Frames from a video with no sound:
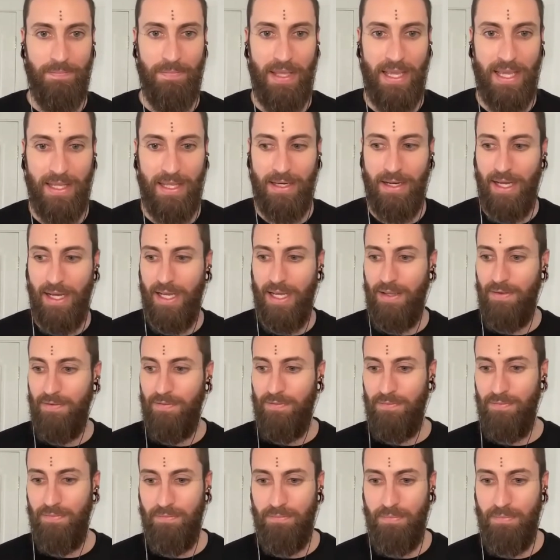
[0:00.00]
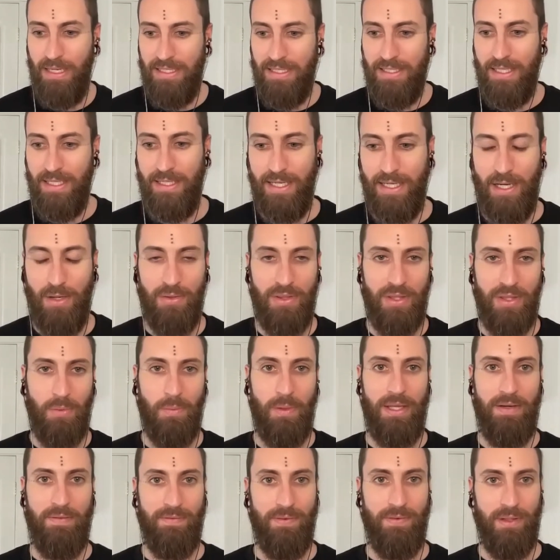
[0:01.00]
and I've maintained a healthy
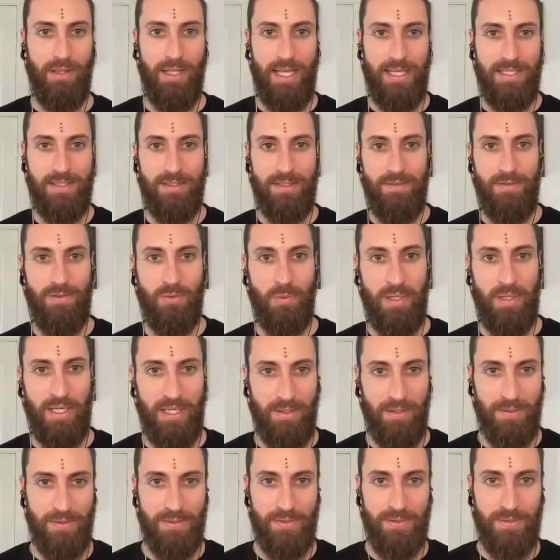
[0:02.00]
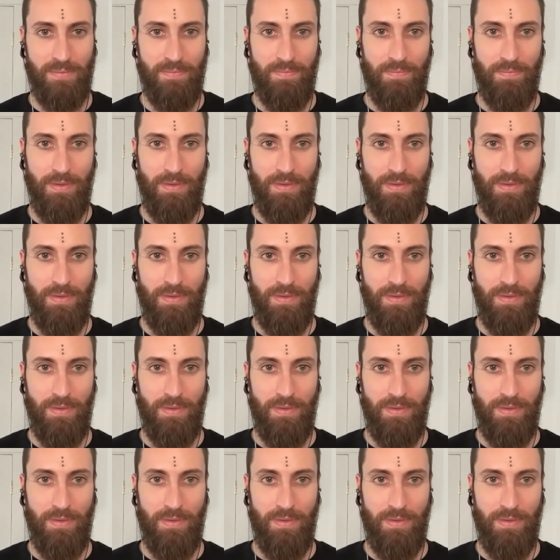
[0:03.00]
weight for the last 20 years.